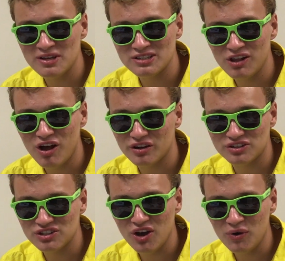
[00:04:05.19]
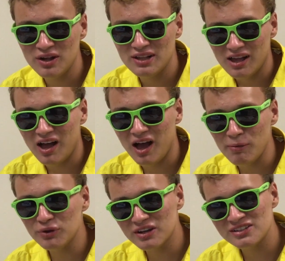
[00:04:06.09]
minutes long, so
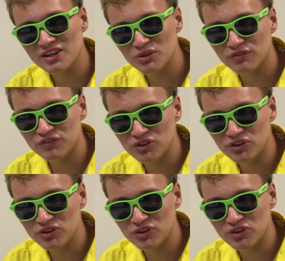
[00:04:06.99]
I'm only going to tell you a